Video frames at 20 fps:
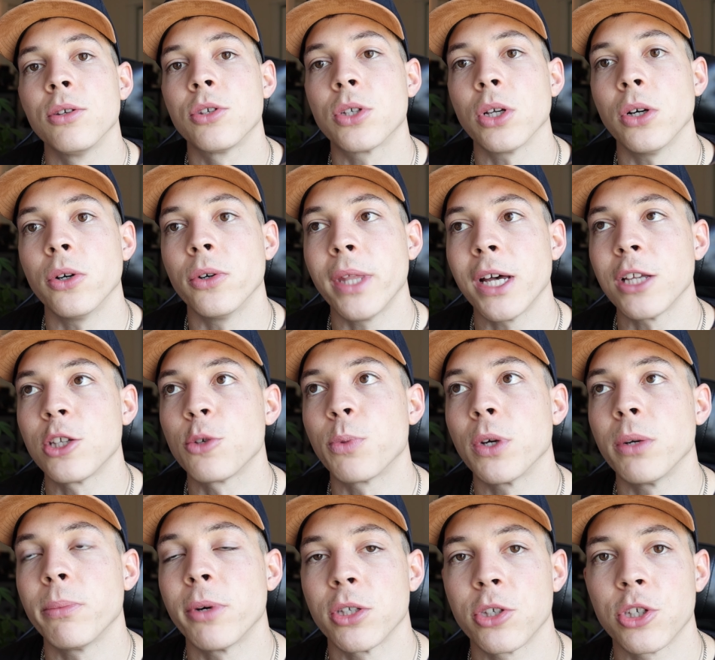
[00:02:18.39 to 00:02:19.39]
So that's
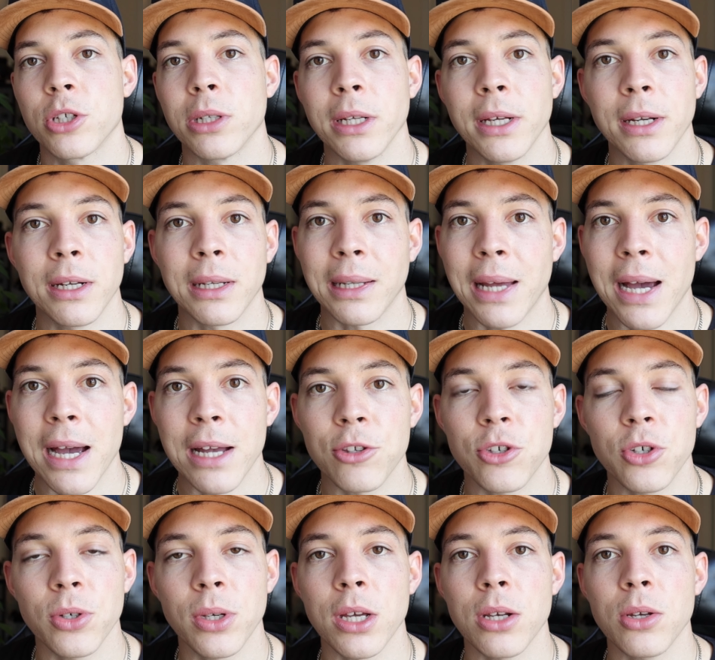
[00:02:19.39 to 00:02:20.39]
pretty much leading
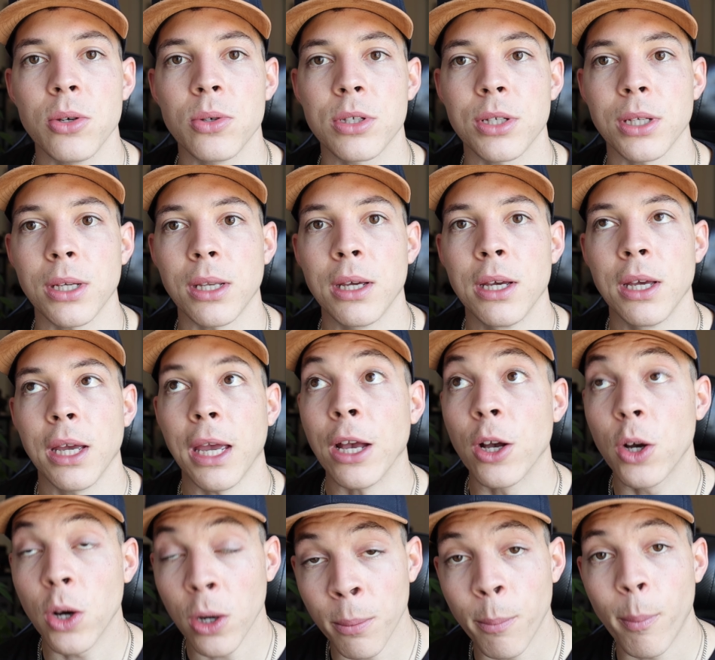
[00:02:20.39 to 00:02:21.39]
lines. You can use it
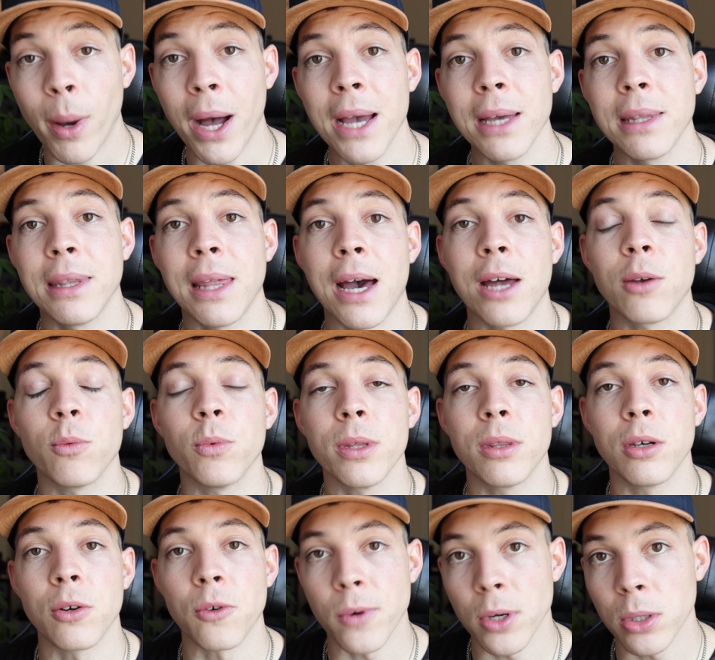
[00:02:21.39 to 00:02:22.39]
and combine that with
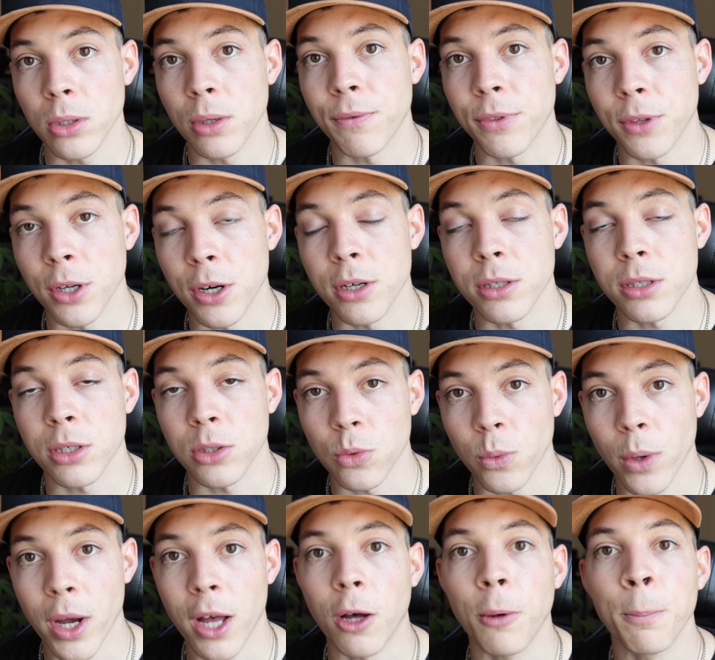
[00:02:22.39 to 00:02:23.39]
the rule of thirds as
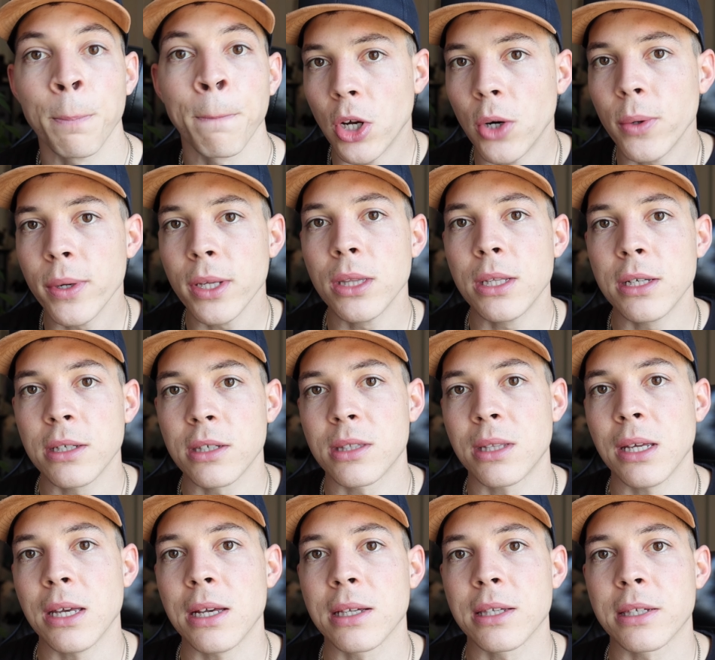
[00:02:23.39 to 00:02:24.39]
well. Knowing these
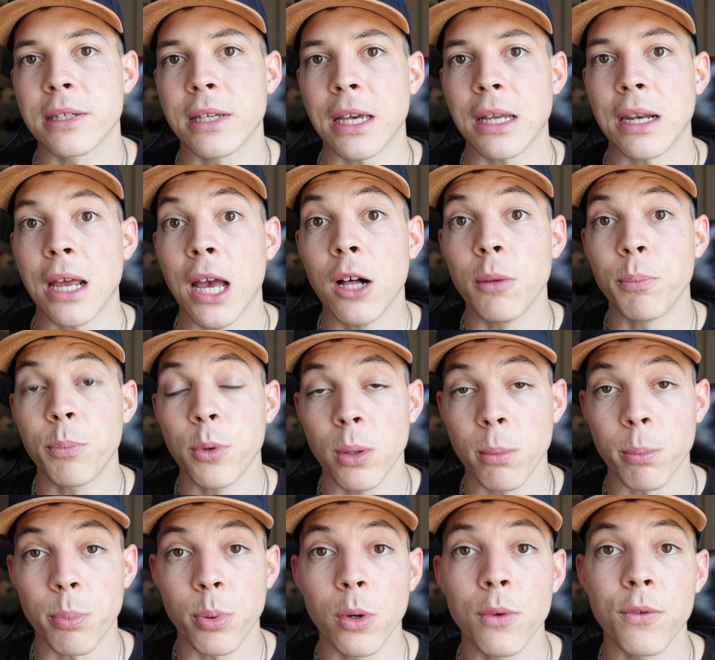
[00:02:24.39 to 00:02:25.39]
things can help you
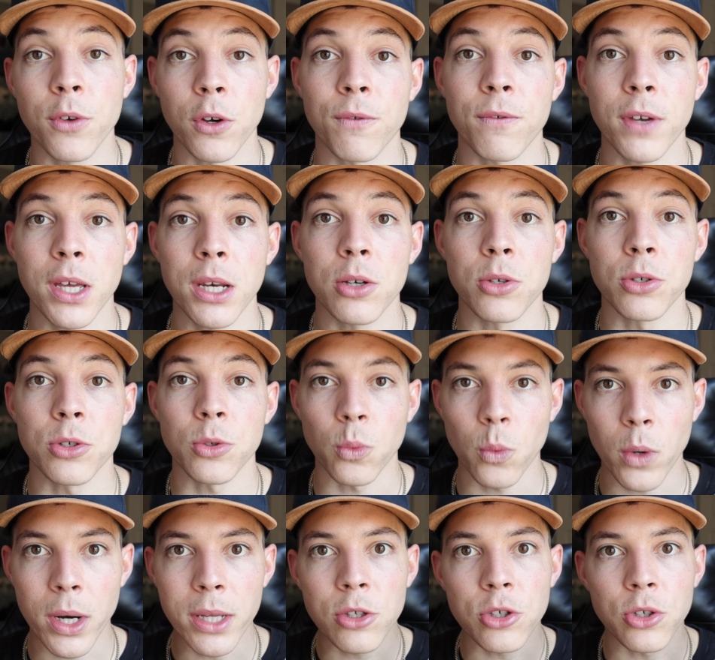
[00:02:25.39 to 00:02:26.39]
improve your videos
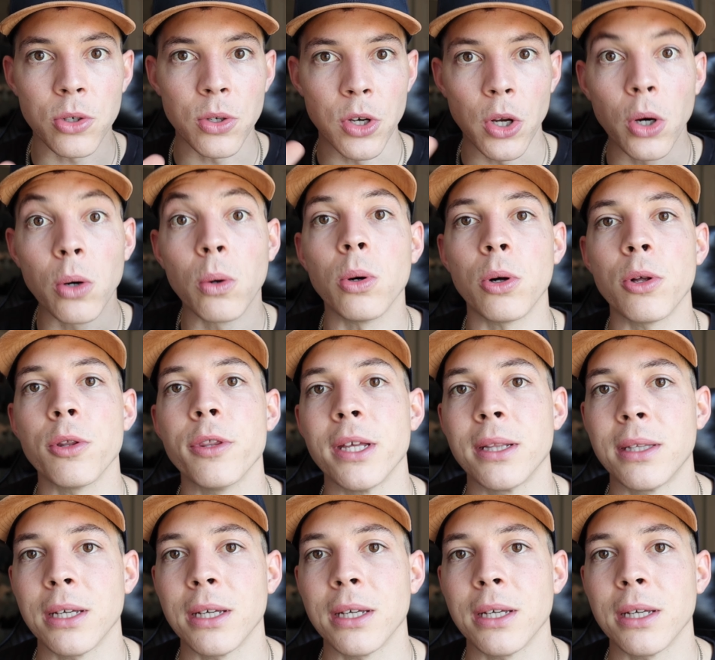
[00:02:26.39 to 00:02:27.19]
once you know all the